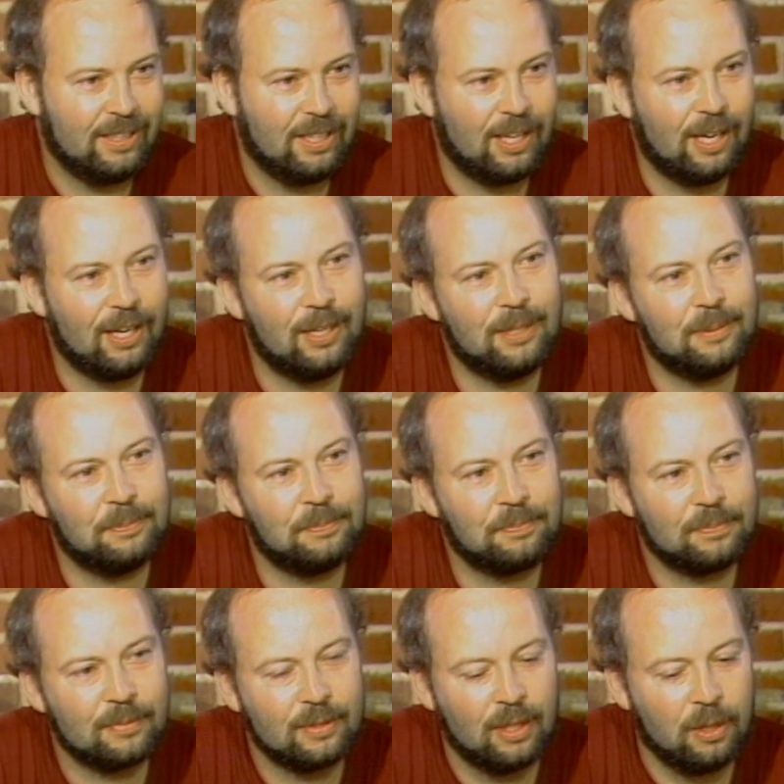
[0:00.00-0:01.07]
Um,
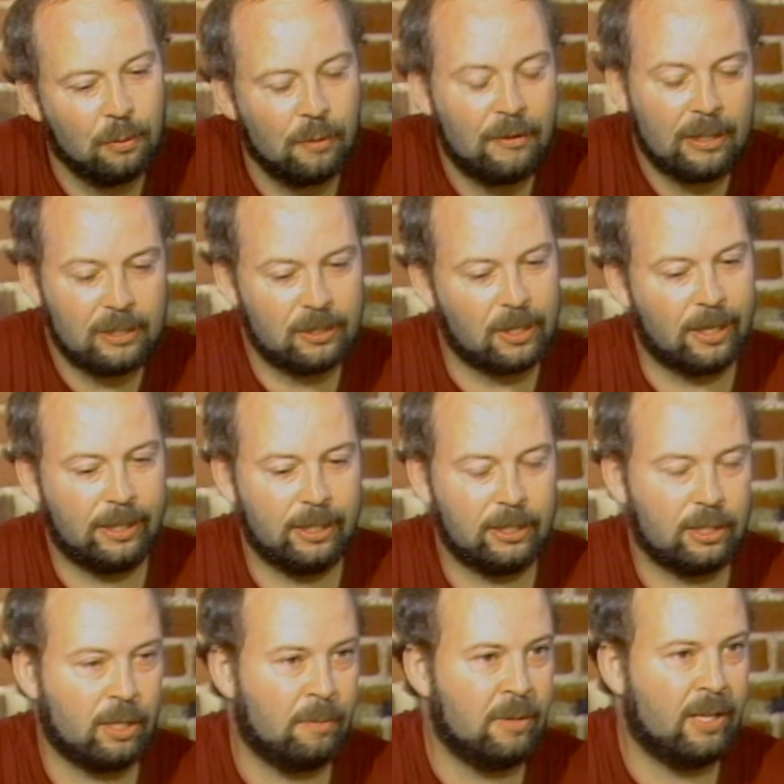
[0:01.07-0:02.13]
we've had
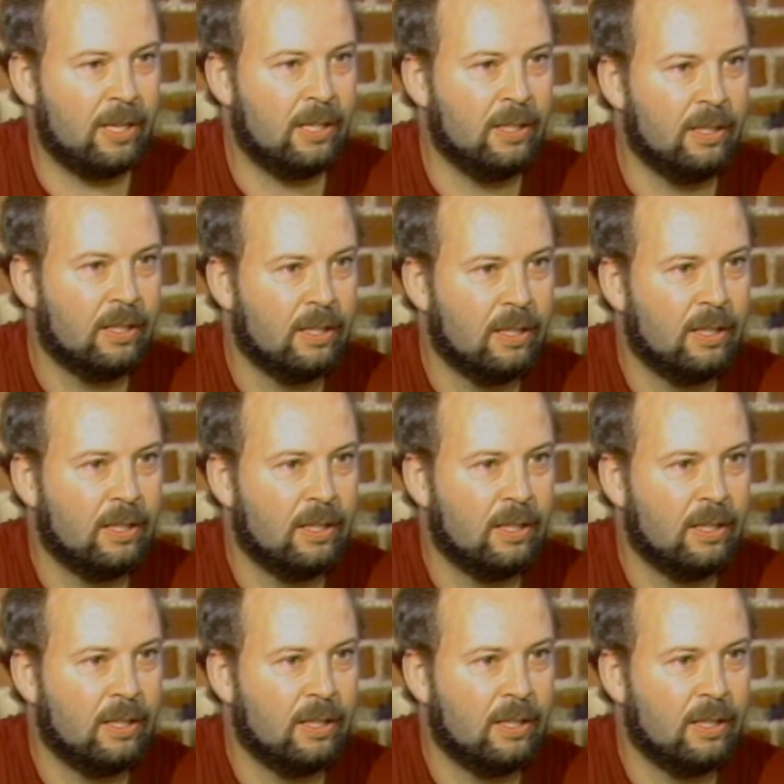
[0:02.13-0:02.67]
psychics come in,